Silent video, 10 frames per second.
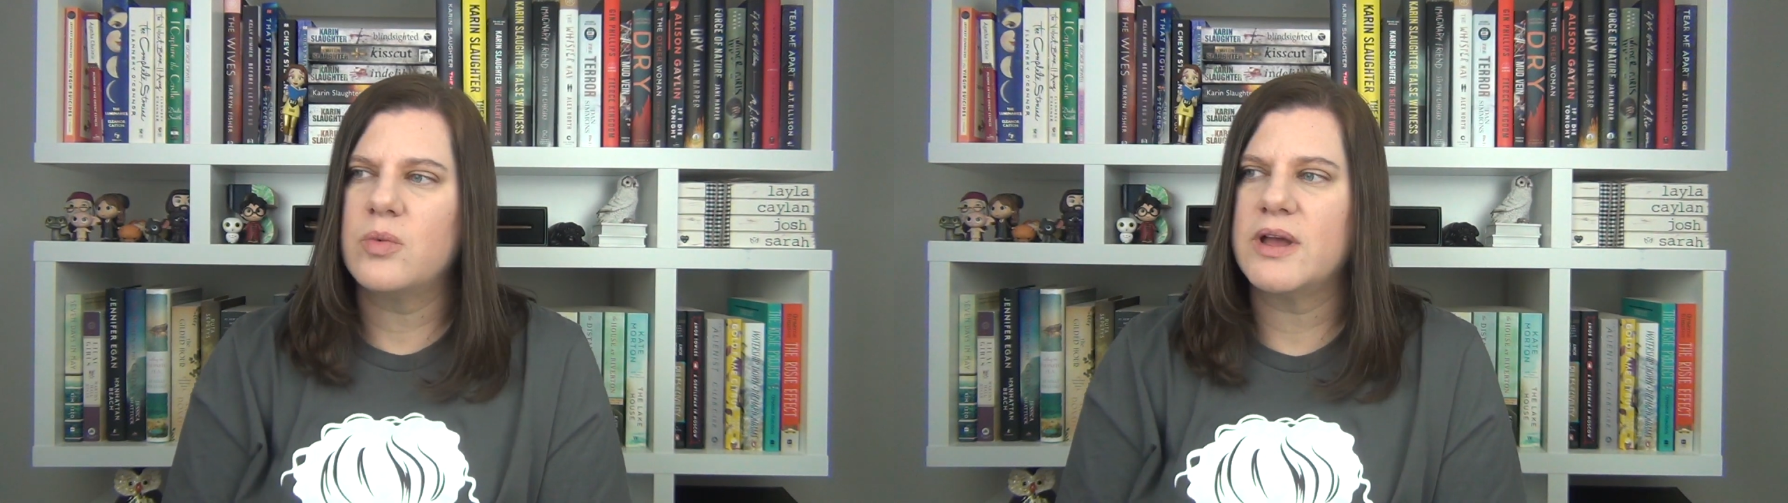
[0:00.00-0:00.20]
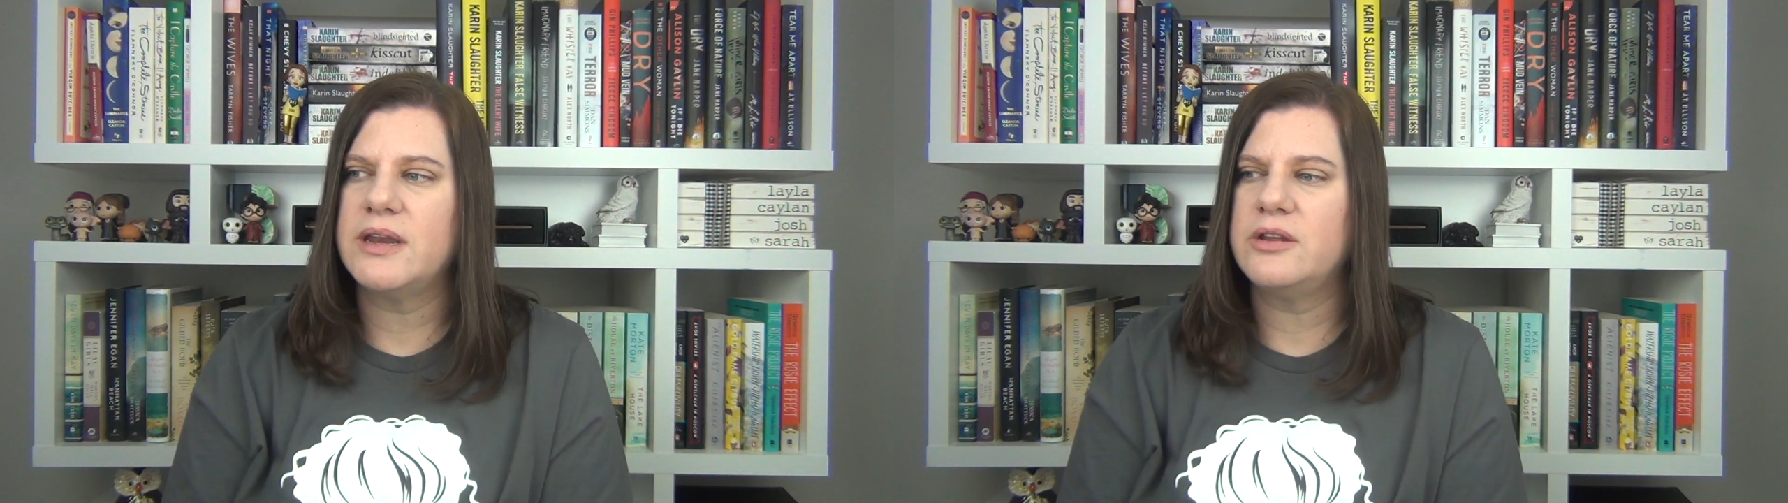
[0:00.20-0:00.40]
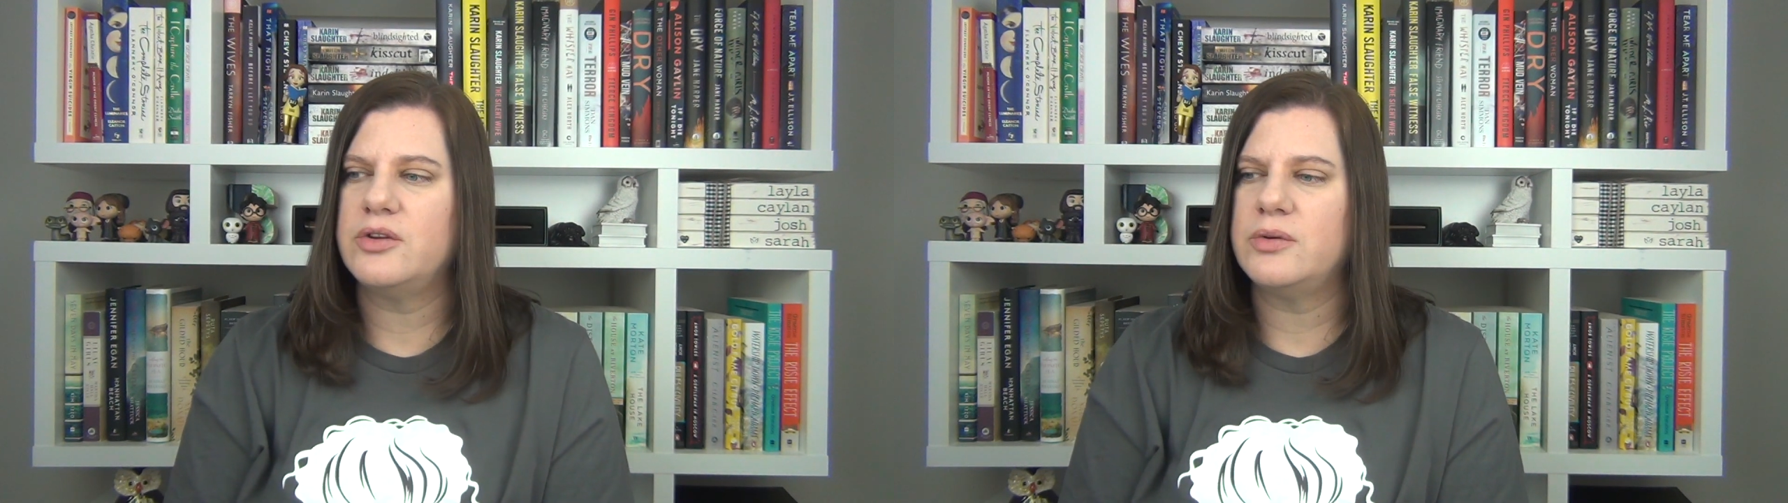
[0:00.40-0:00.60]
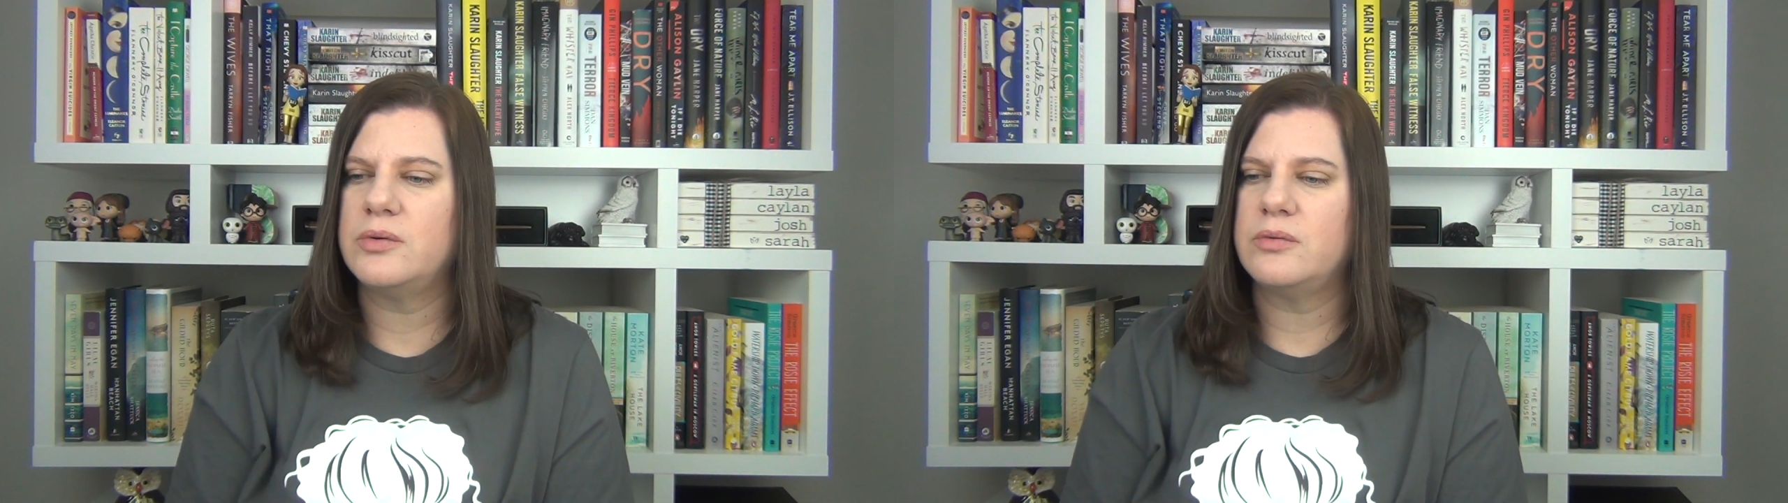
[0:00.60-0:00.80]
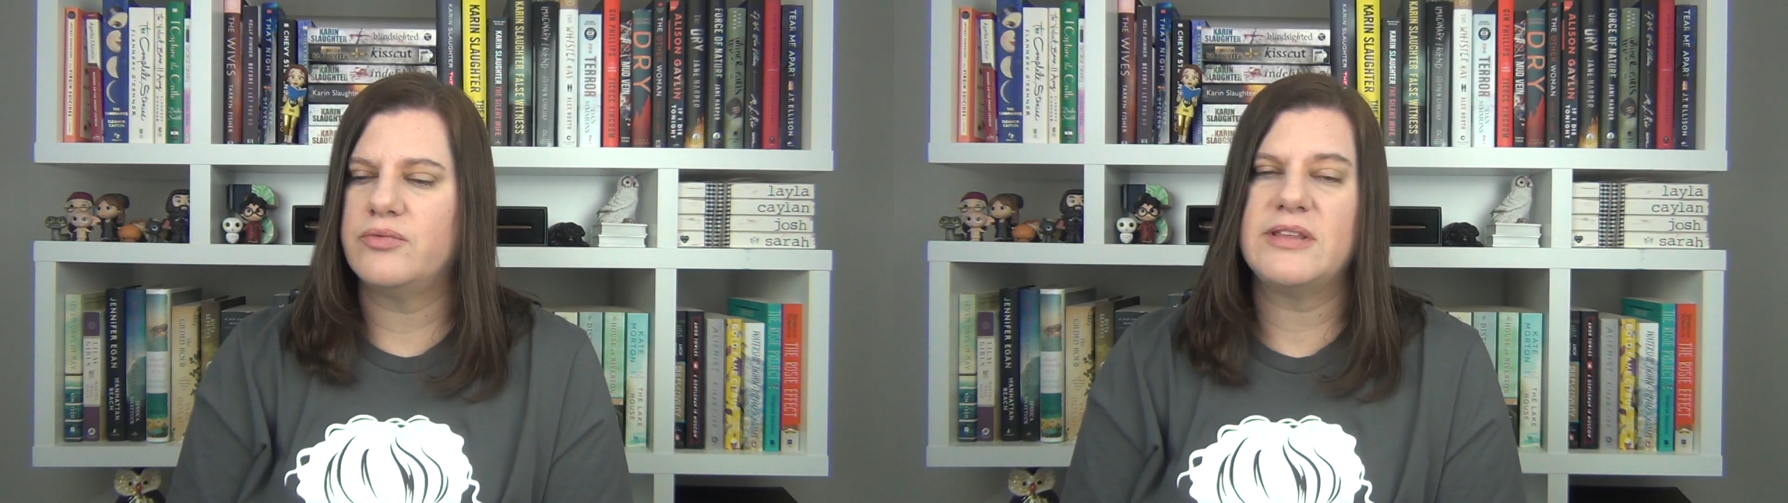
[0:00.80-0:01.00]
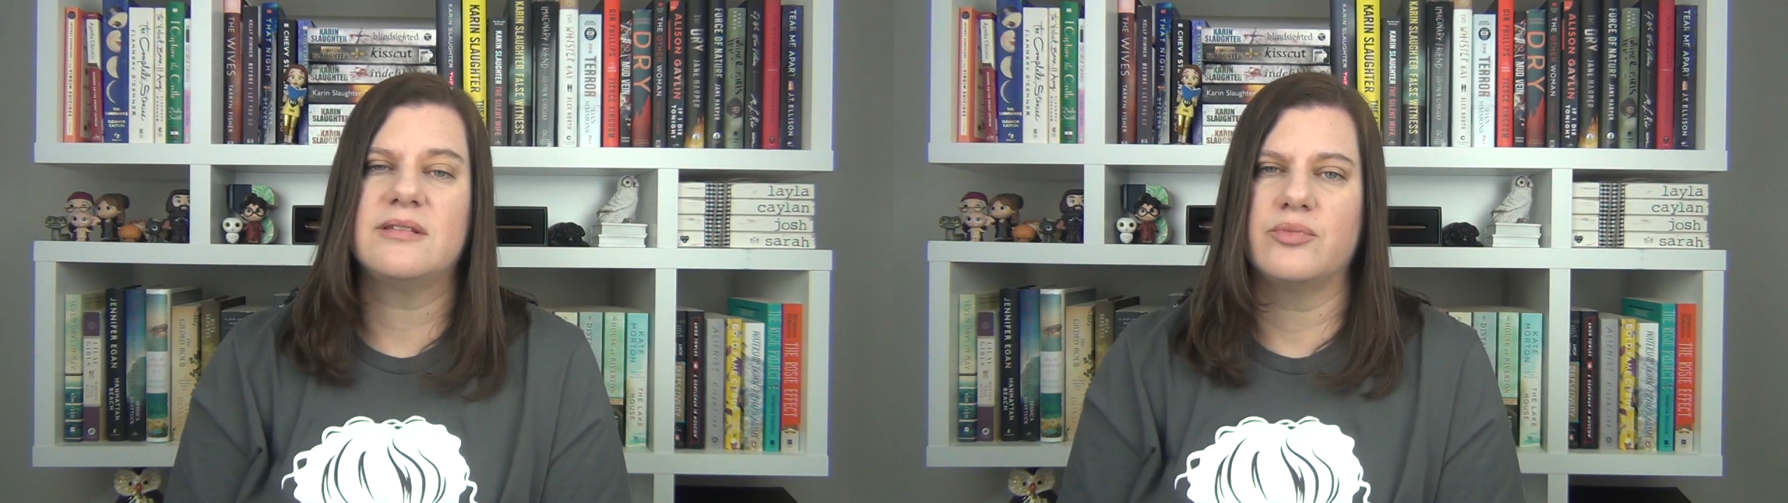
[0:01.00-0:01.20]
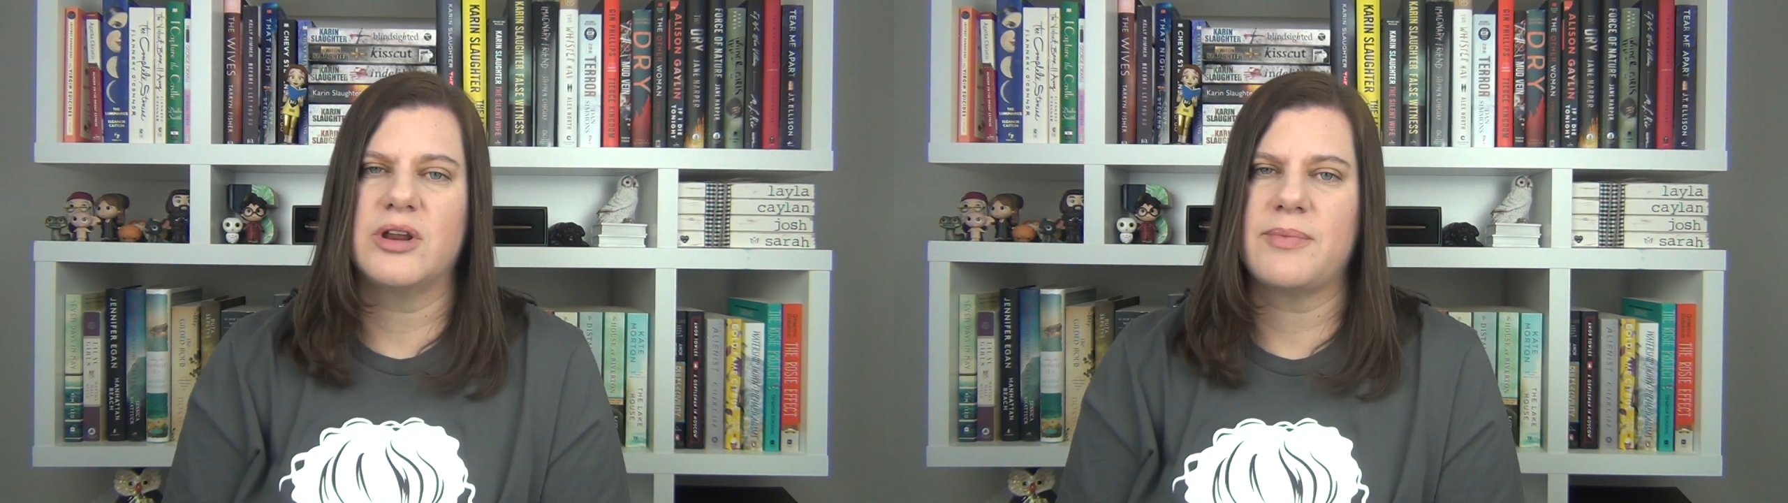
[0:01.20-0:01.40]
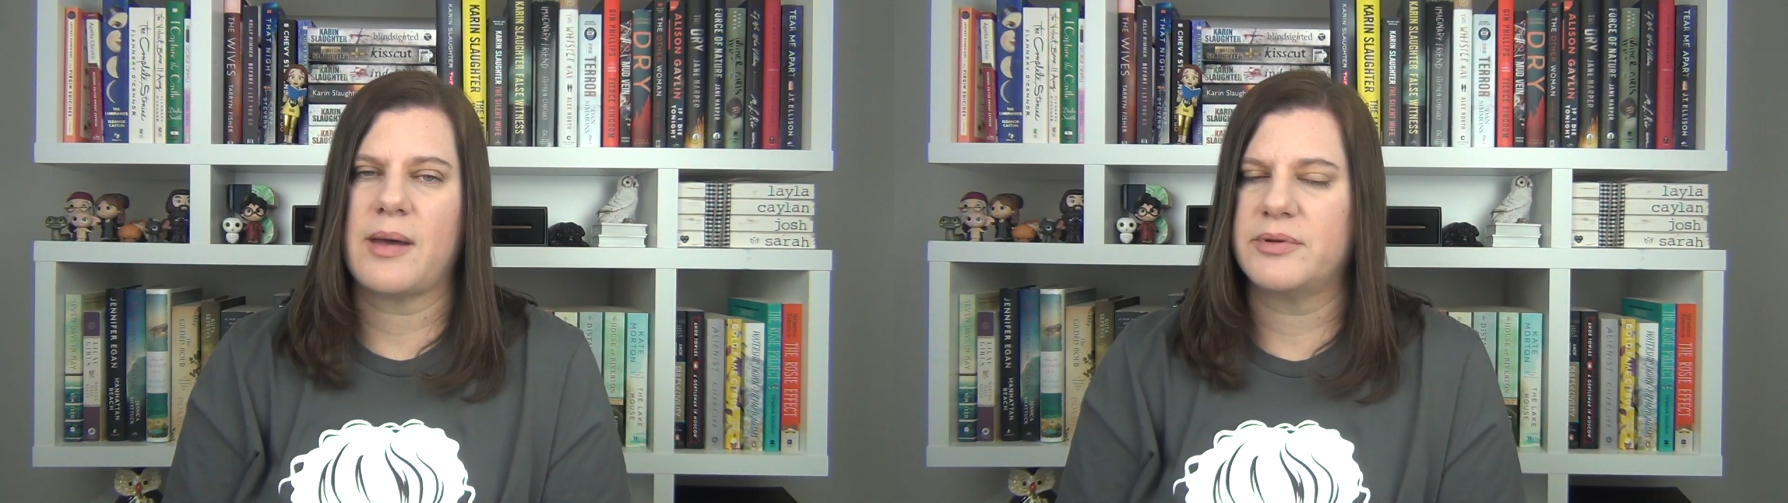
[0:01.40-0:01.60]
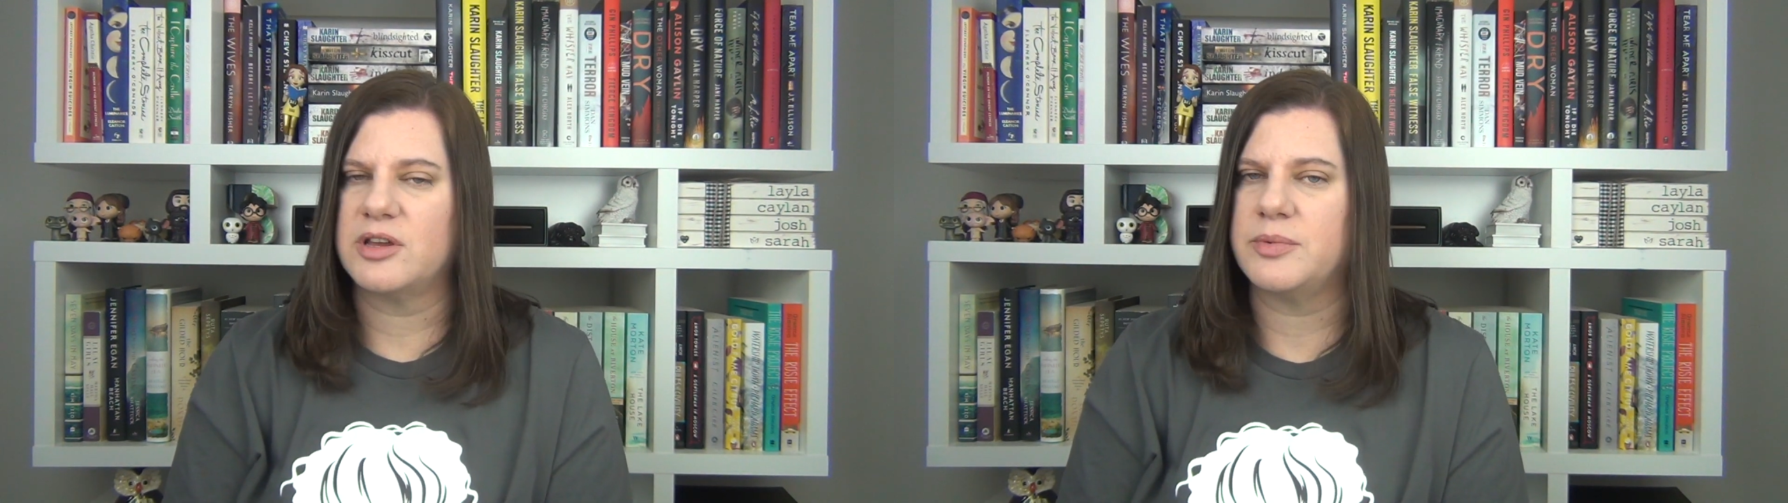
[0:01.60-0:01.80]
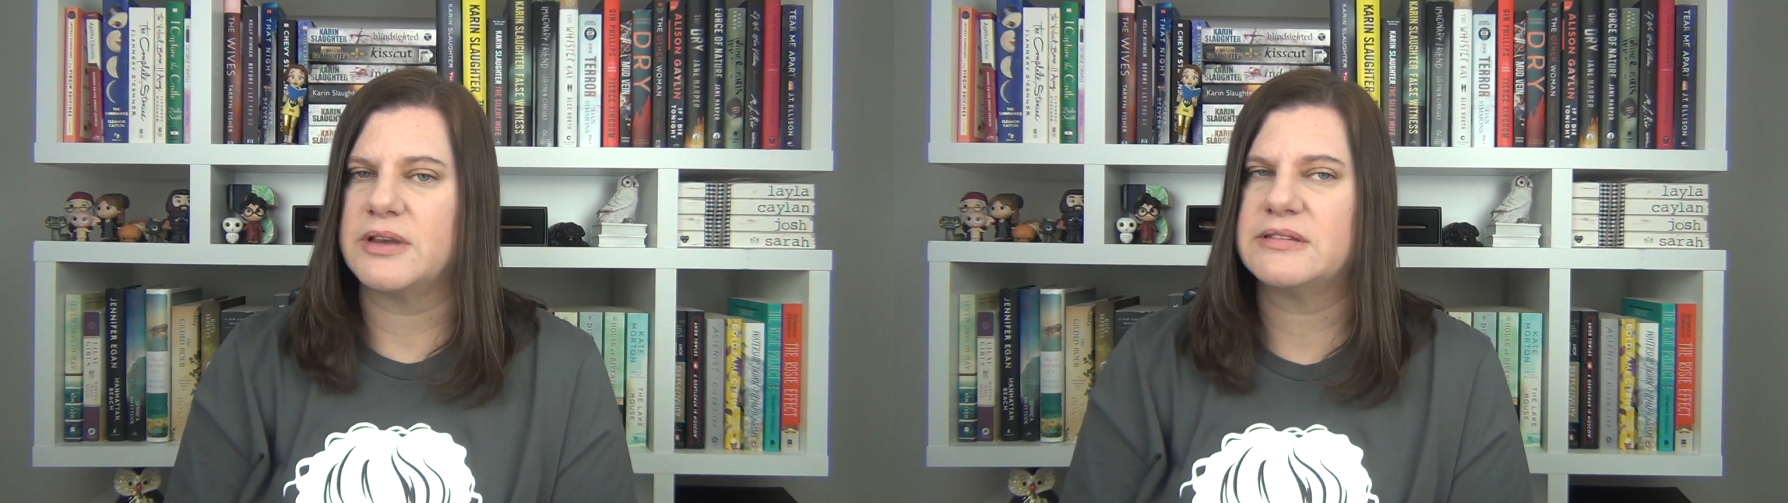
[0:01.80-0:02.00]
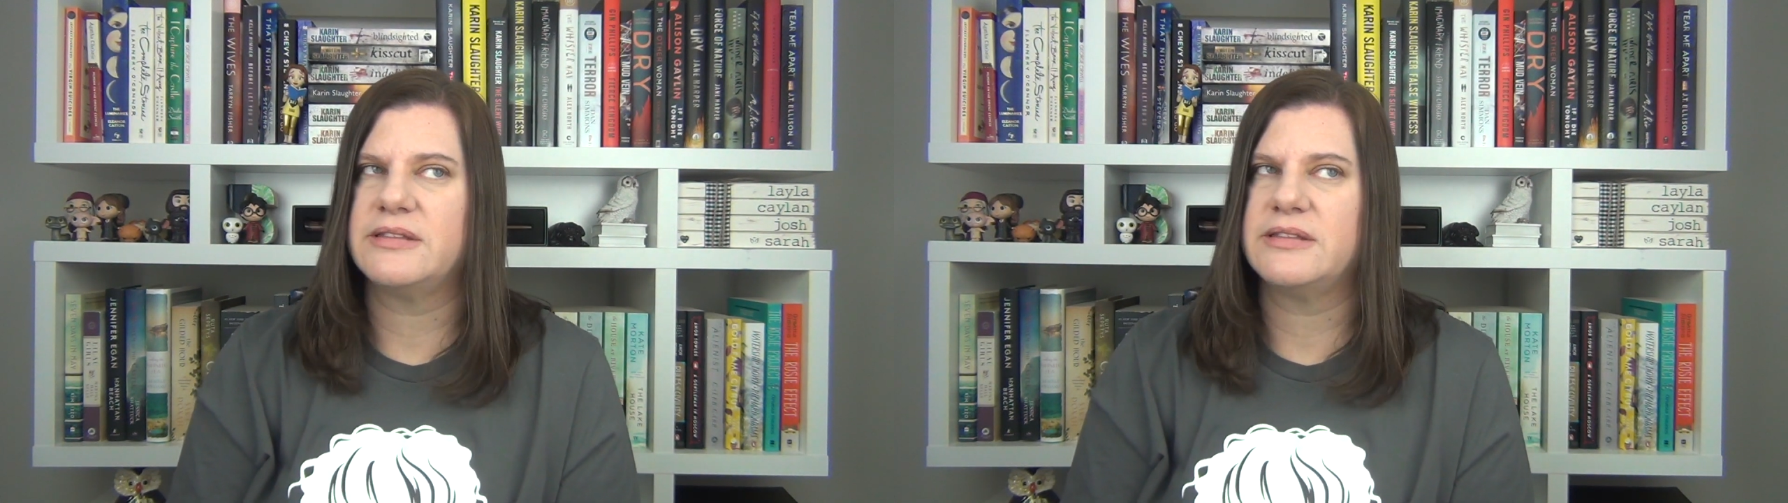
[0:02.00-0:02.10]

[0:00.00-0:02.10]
one who reads some pretty popular books,